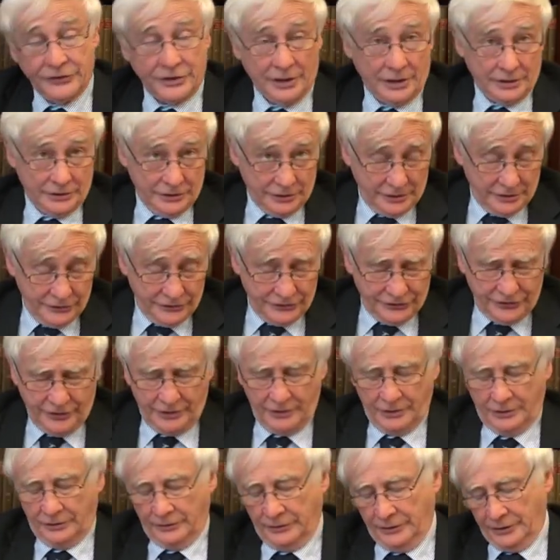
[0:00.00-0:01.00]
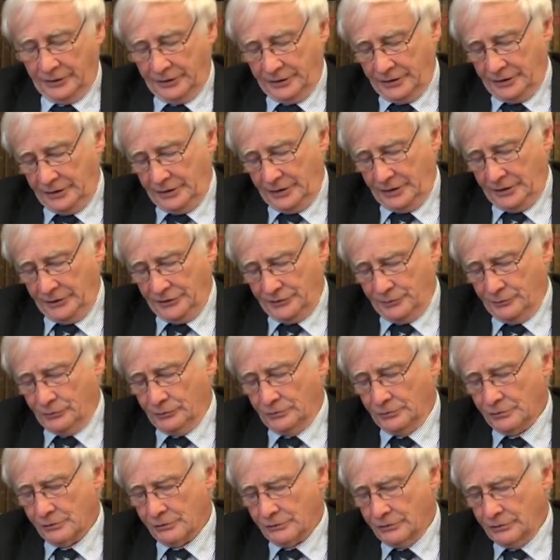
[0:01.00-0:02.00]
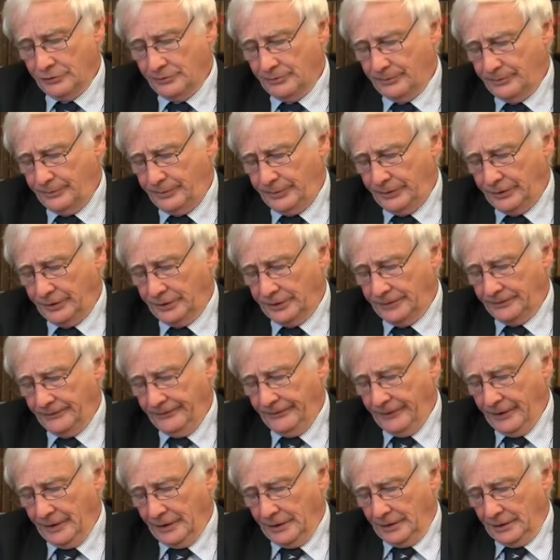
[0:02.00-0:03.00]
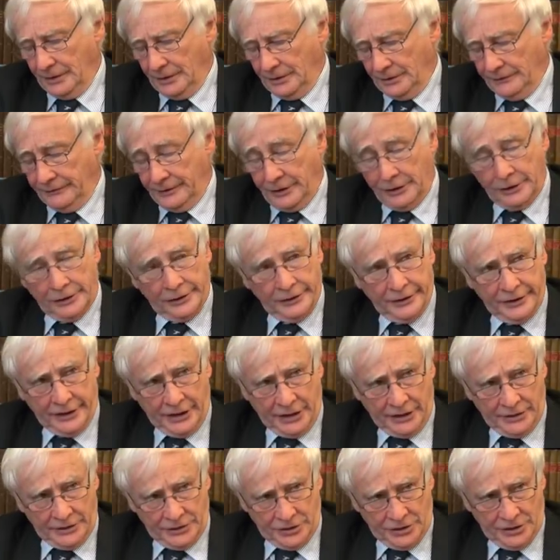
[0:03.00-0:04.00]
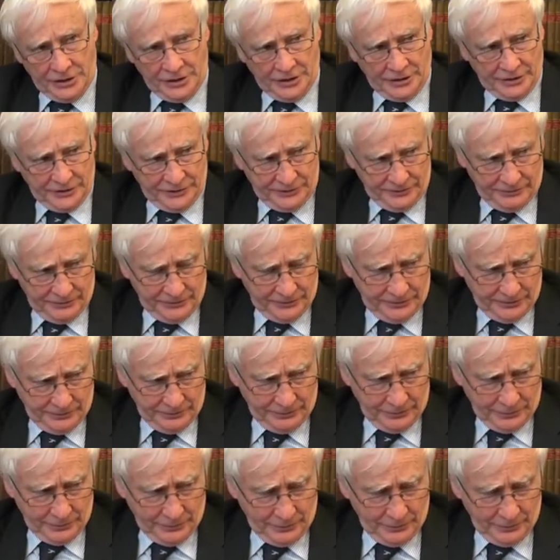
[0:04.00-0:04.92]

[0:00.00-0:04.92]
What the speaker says: such concern that a small group of R&D engineers was